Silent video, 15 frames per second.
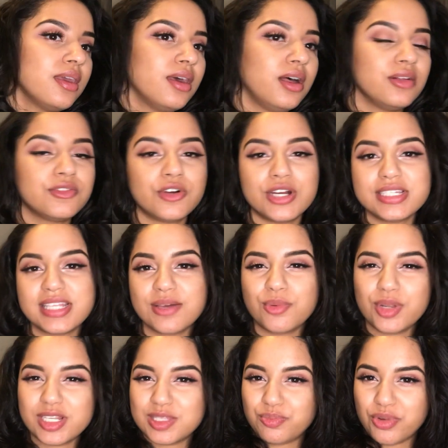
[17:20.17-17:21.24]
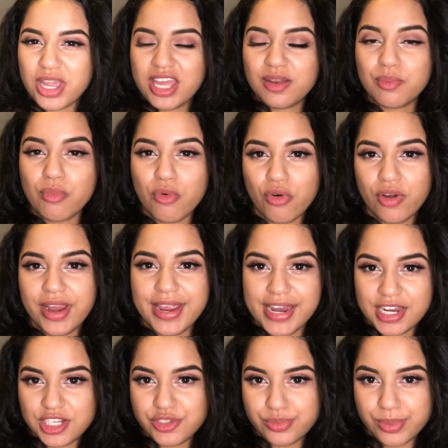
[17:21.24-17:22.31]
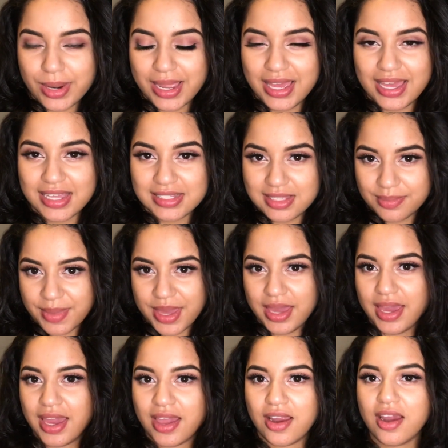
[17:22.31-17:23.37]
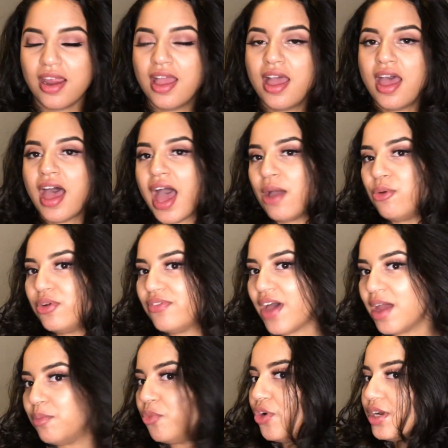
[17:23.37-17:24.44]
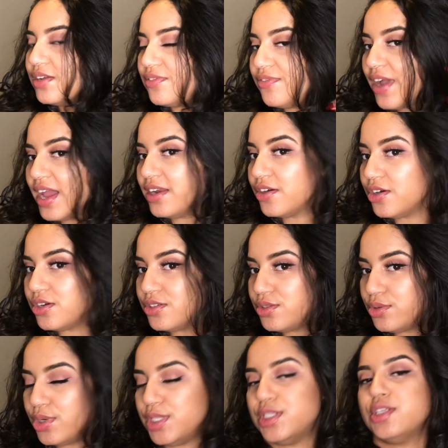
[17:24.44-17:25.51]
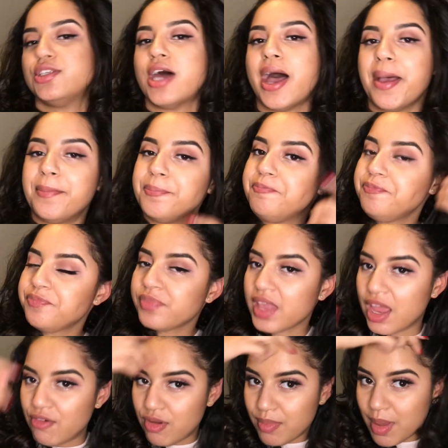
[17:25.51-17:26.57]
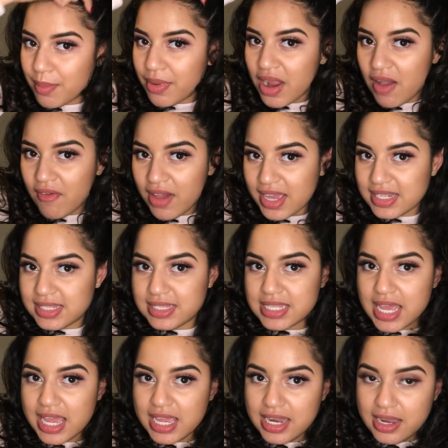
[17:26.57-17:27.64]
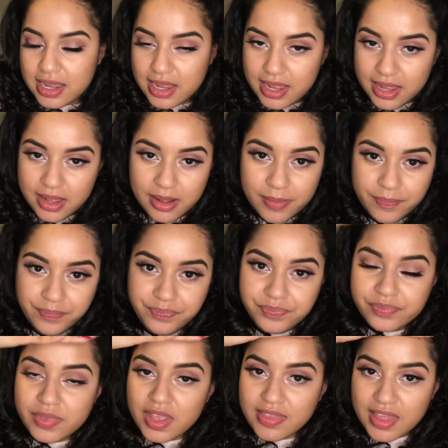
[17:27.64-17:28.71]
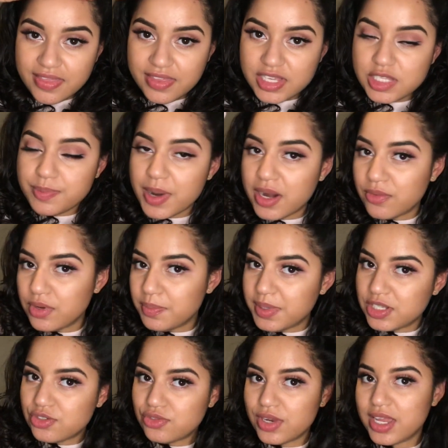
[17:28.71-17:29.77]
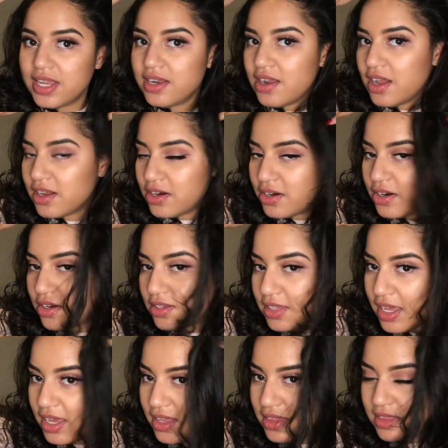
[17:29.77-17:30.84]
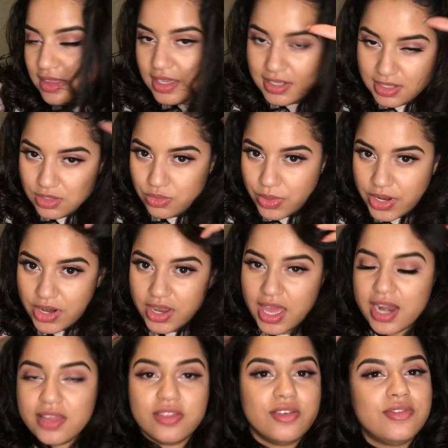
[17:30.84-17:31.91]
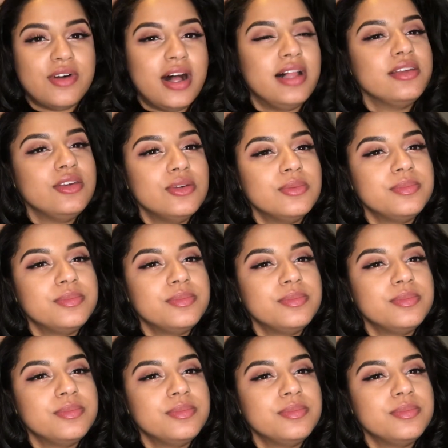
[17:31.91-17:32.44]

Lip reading: Of course, I would have sprayed more hairspray into my hair. I would have had more defined curls towards the top. And remember how I said that this part would be straight and not curled? Like, this is where you're getting the volume.